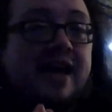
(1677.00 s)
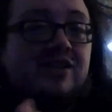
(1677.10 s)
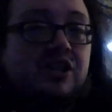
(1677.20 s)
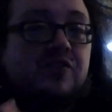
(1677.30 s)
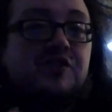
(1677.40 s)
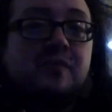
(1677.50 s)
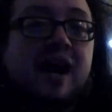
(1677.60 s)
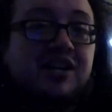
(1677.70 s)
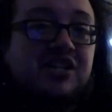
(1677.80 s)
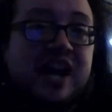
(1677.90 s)
that server's
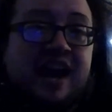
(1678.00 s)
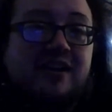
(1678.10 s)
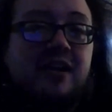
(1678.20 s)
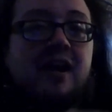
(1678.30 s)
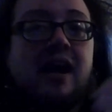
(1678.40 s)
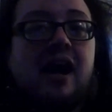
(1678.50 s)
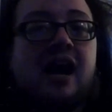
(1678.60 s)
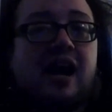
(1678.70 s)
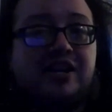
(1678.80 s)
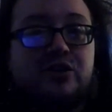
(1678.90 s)
mod chat.
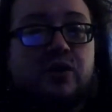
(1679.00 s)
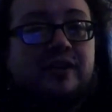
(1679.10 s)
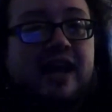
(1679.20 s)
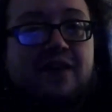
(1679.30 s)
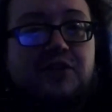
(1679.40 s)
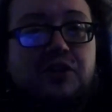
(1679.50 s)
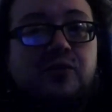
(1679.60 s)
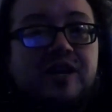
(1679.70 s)
I shortly after